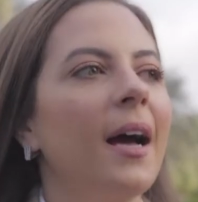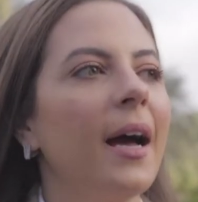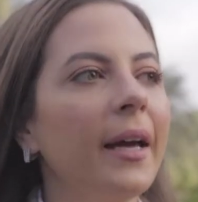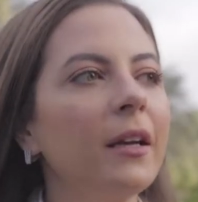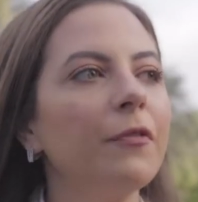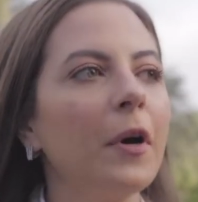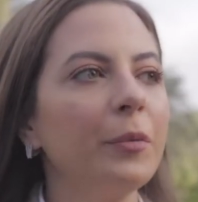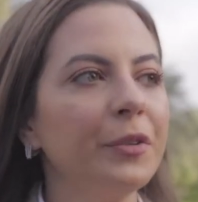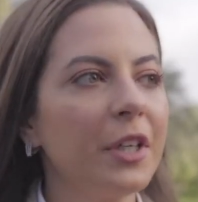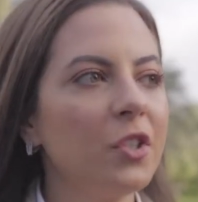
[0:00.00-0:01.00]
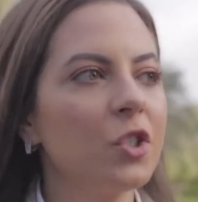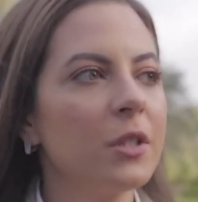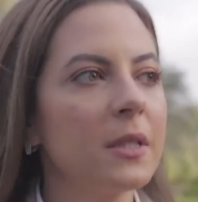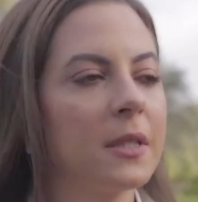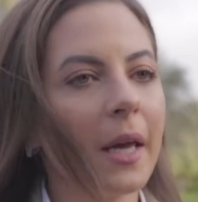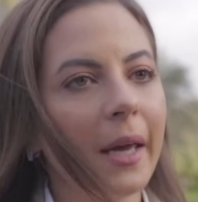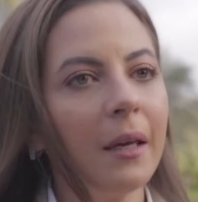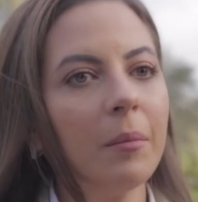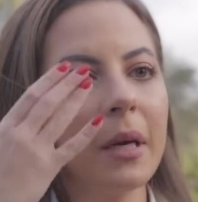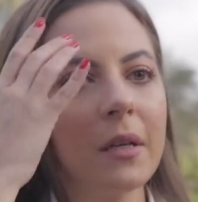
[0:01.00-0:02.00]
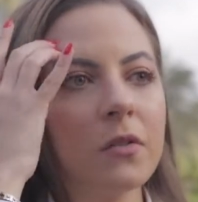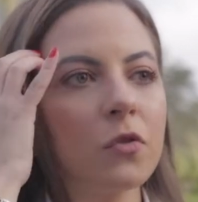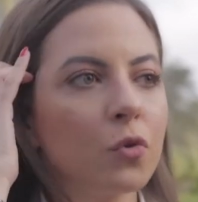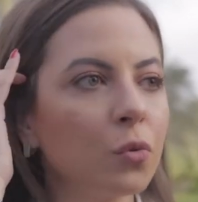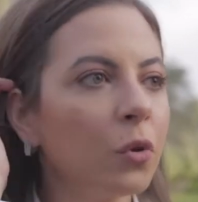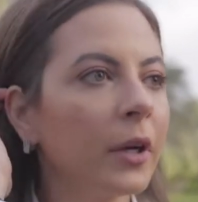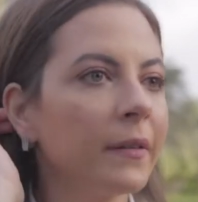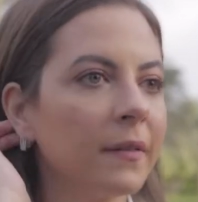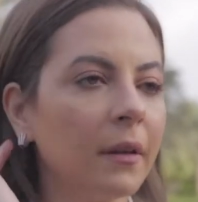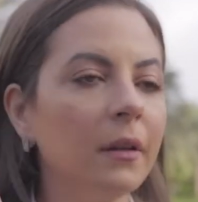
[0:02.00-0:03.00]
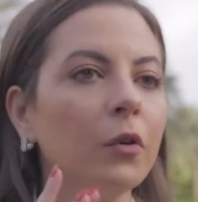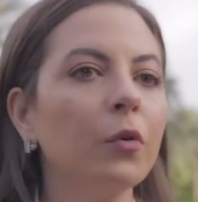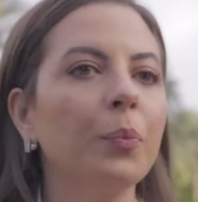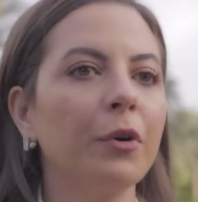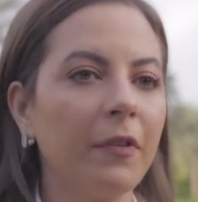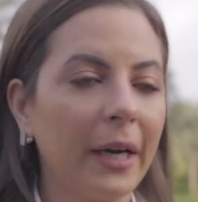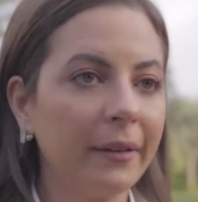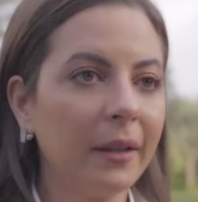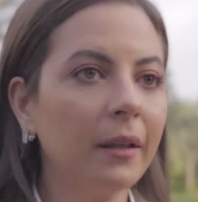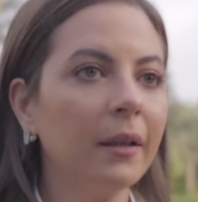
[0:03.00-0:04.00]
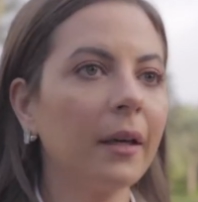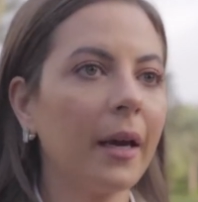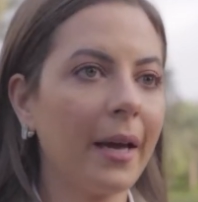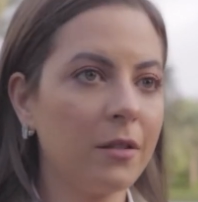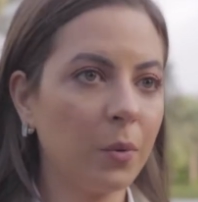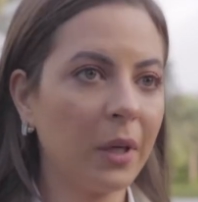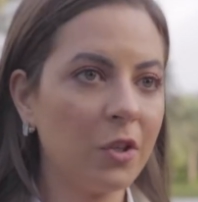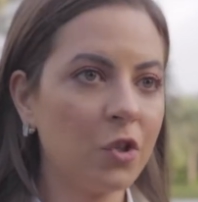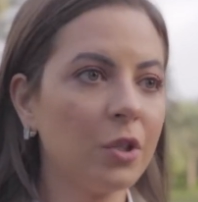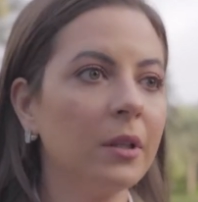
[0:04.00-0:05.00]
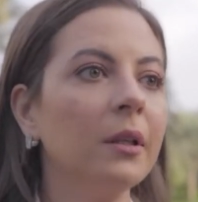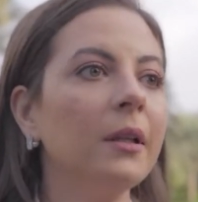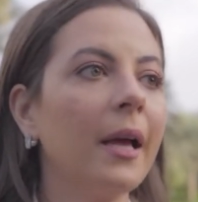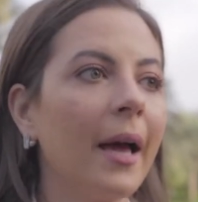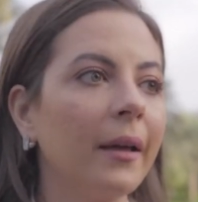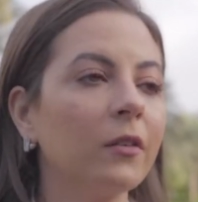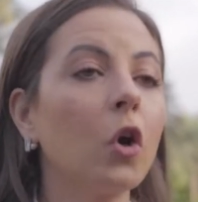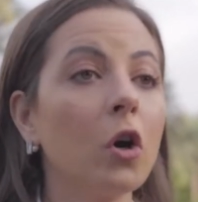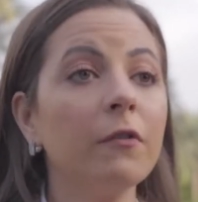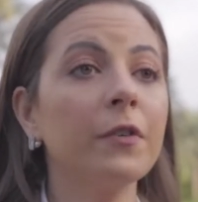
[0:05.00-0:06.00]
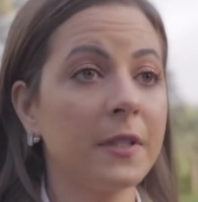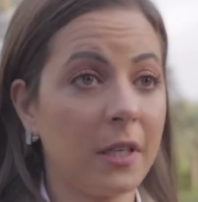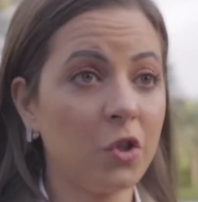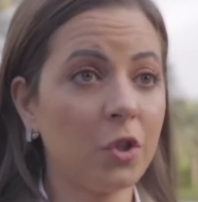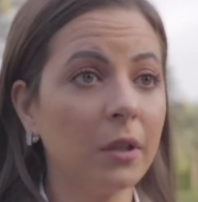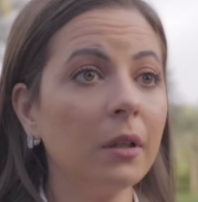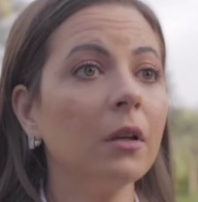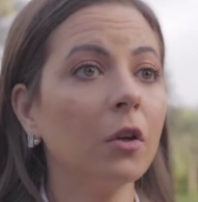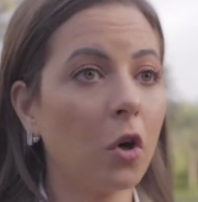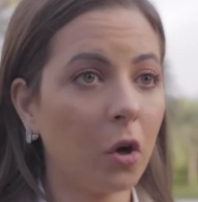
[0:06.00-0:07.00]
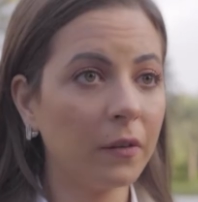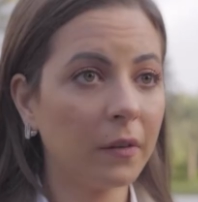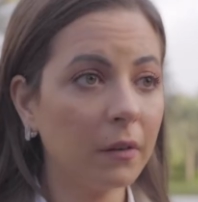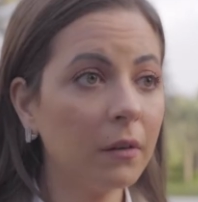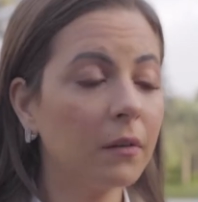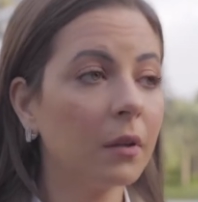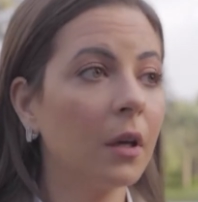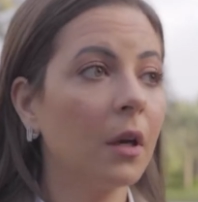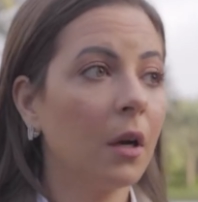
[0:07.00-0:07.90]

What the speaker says: E7na Foundation's aim is to continue providing educational and conversational content